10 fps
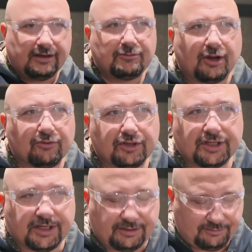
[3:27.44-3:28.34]
I'm not
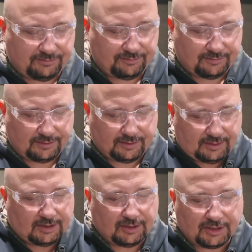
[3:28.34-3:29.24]
really a
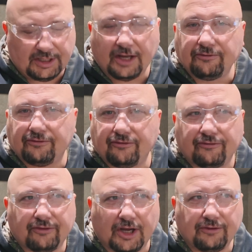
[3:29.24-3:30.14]
gun
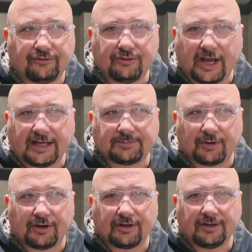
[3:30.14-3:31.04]
fu
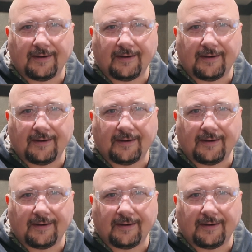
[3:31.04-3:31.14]
expert.